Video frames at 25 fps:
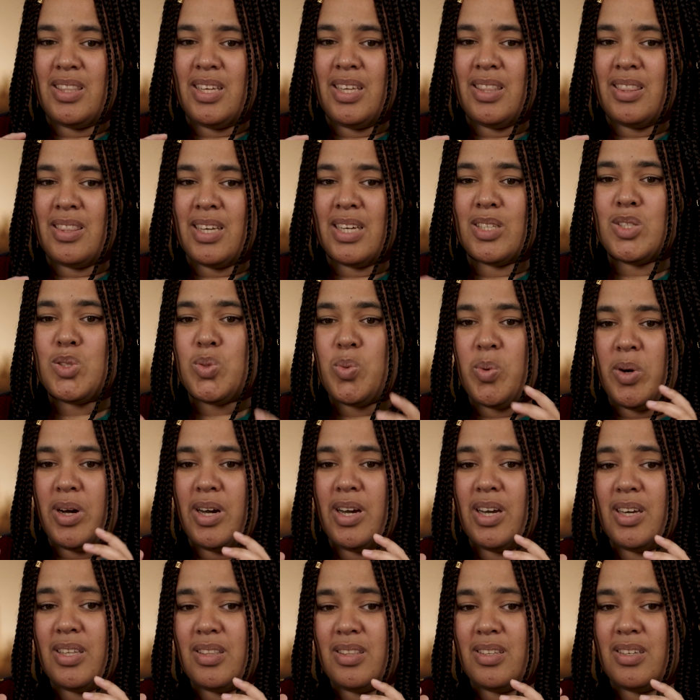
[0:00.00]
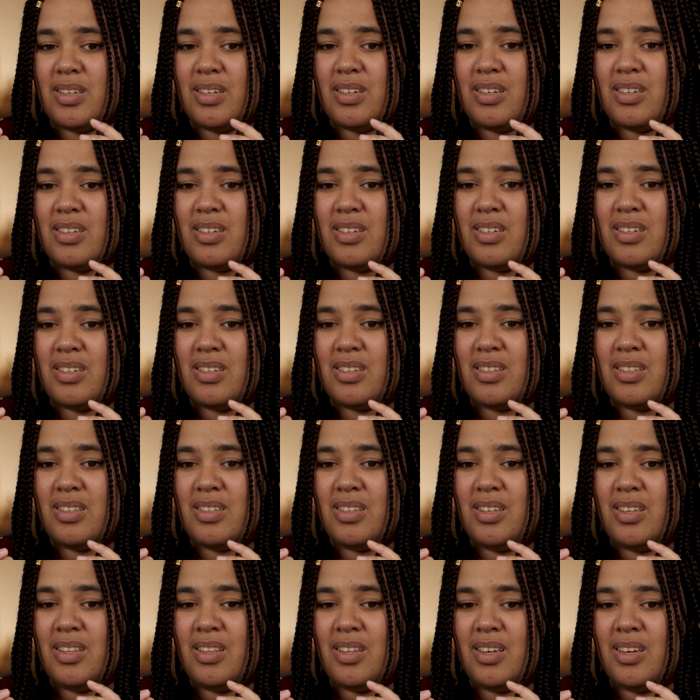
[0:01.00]
that's why
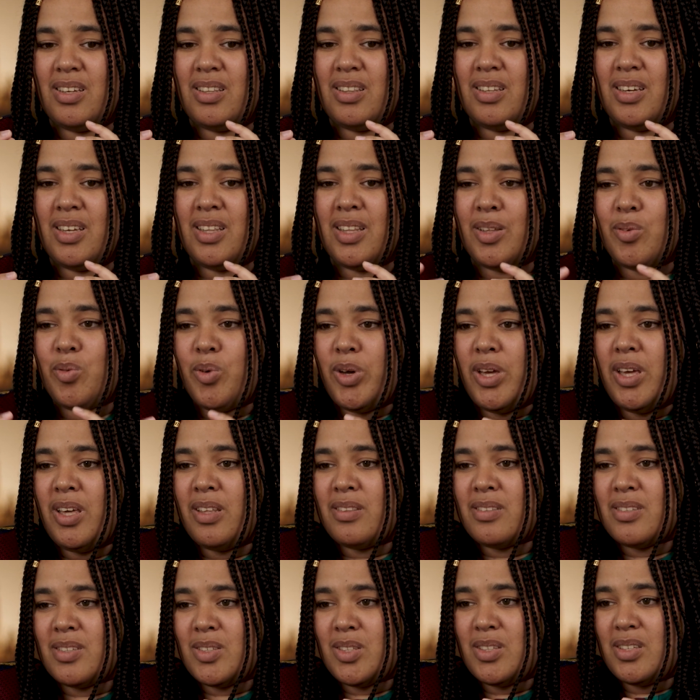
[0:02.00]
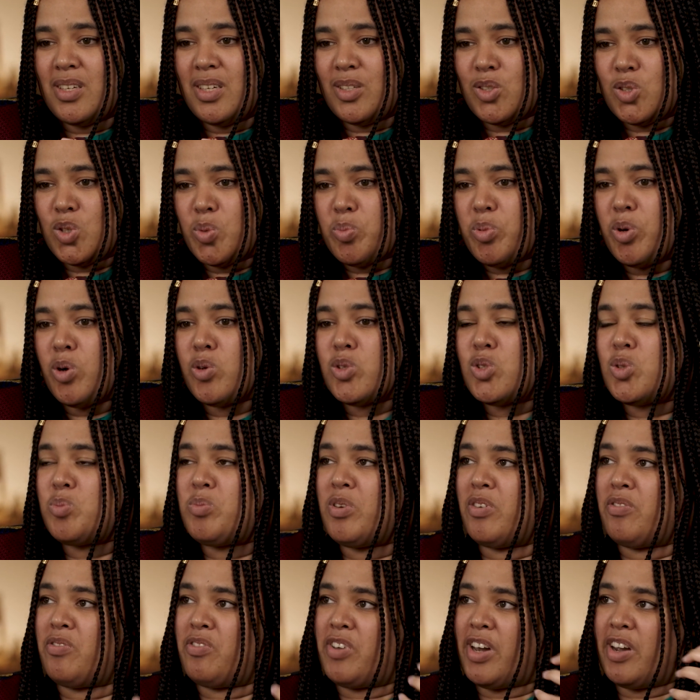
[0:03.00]
it's supposed to
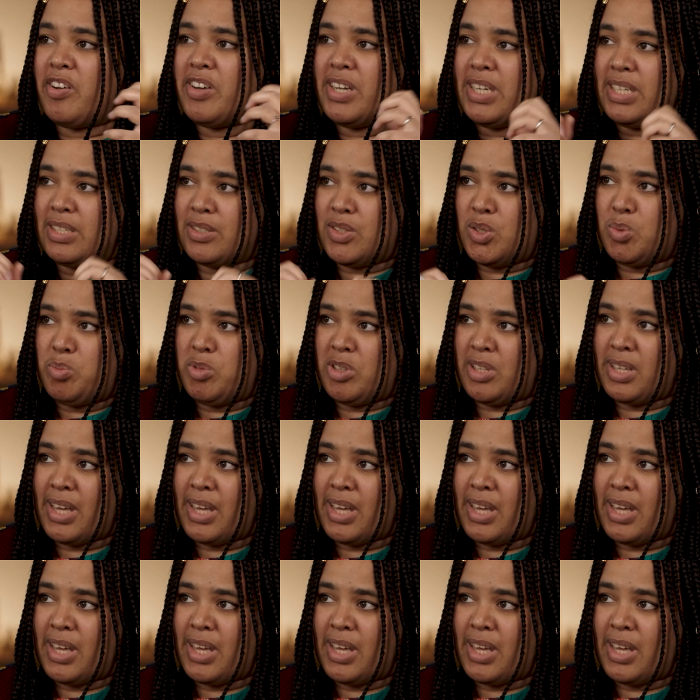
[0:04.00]
be a very intimate